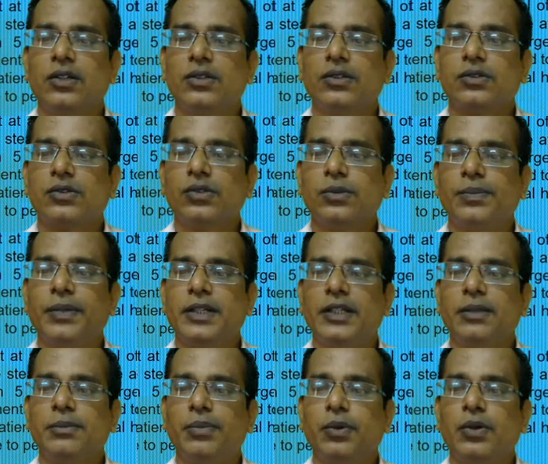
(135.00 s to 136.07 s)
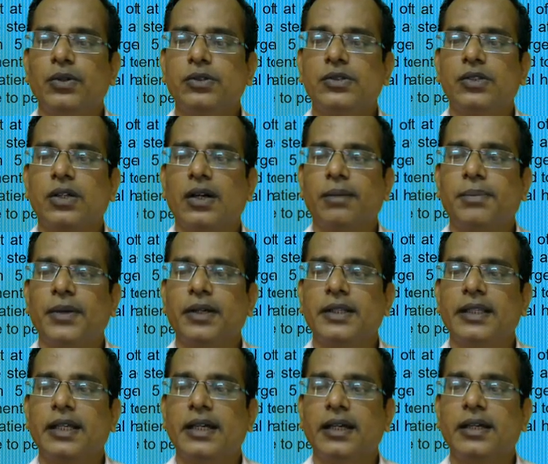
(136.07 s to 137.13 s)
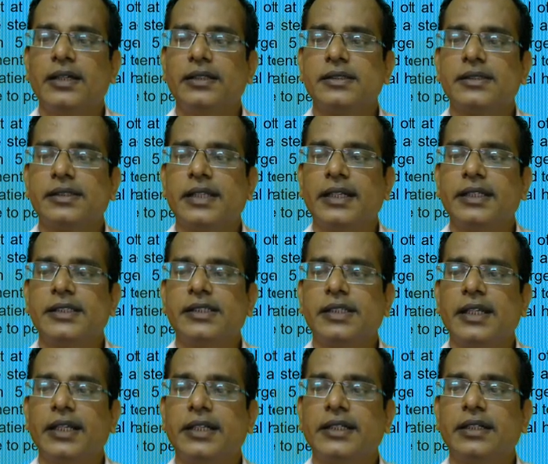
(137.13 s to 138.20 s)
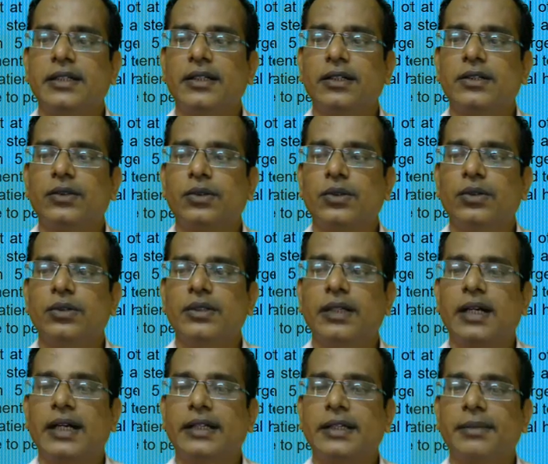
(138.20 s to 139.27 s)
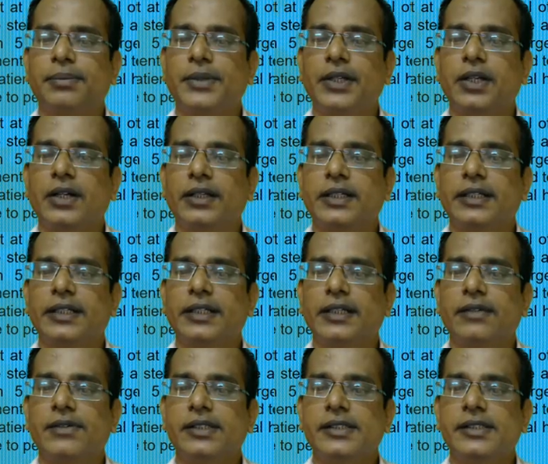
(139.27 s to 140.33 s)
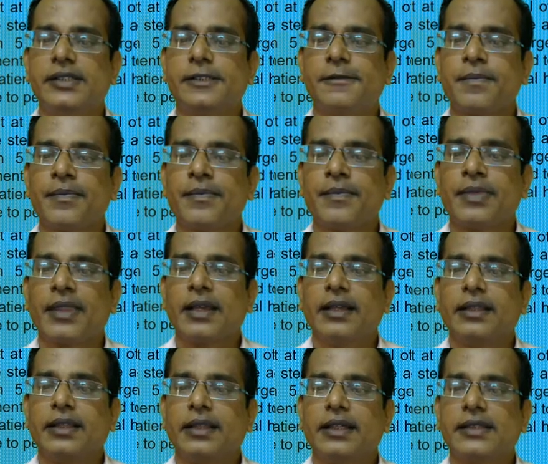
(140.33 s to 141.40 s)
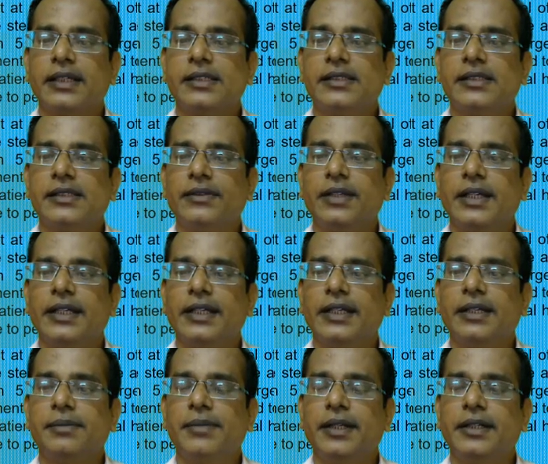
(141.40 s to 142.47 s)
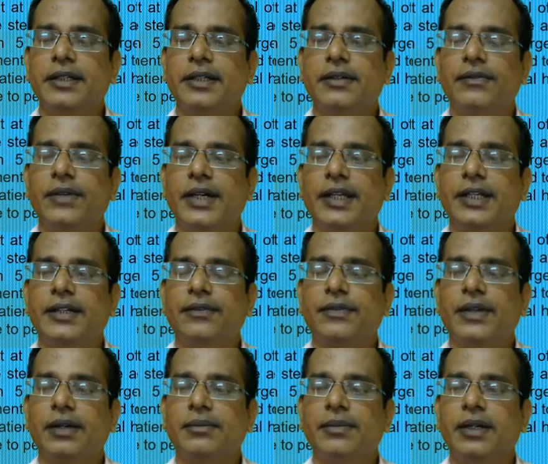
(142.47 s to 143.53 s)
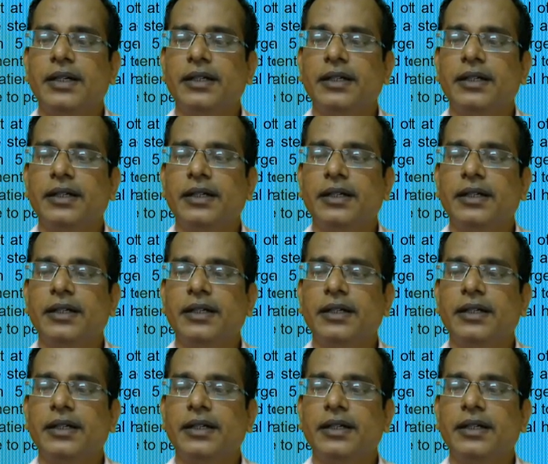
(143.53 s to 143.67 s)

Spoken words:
superimposed upon the steady state tone at periodic intervals. The size of the increment varied from